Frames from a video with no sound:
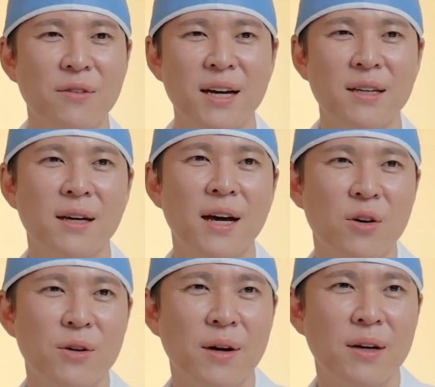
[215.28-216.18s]
fat.
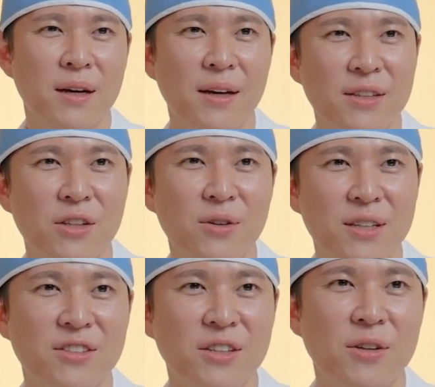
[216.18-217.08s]
However, it's not
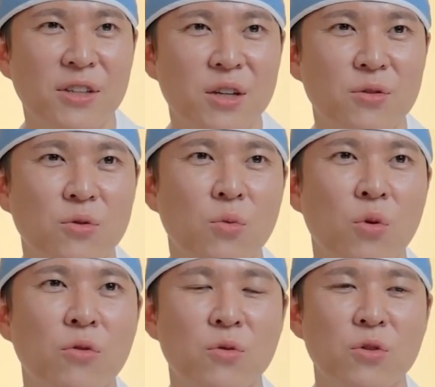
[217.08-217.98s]
necessary to go through
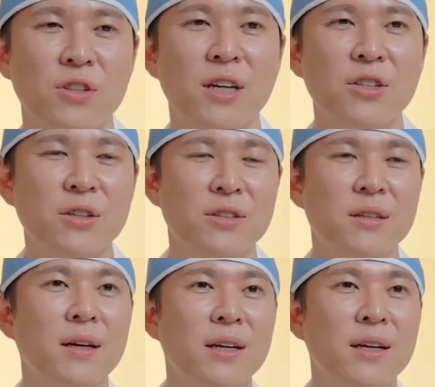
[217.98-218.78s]
all 4 stages.